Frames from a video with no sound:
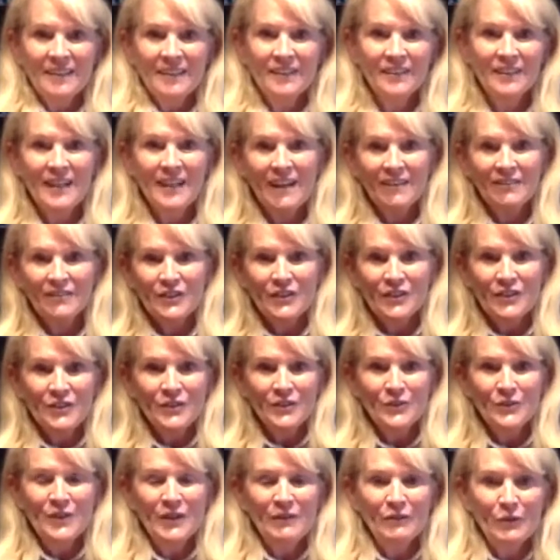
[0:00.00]
Good
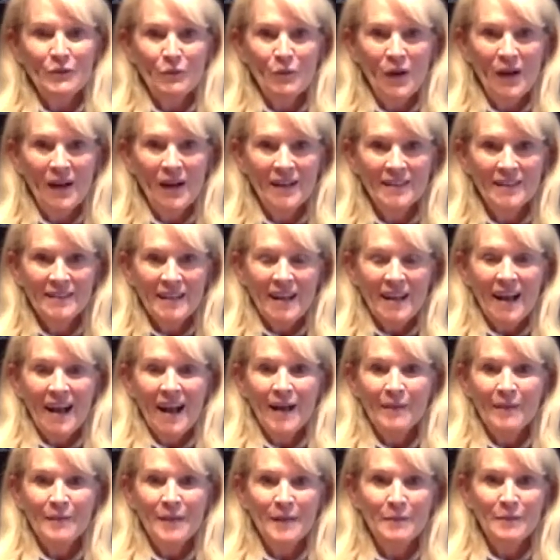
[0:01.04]
afternoon, everyone. I'm
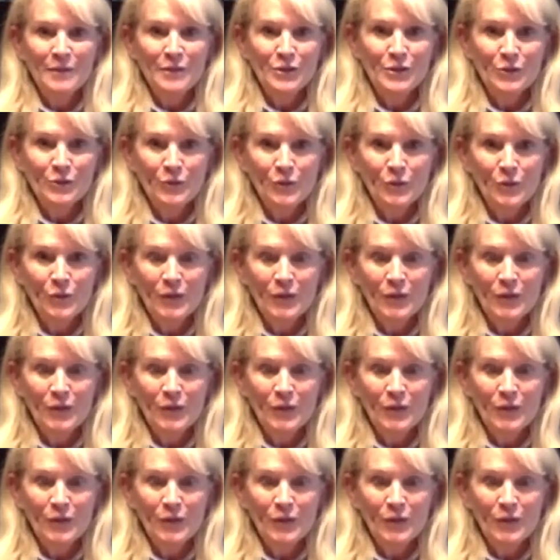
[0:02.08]
Amy Giroux,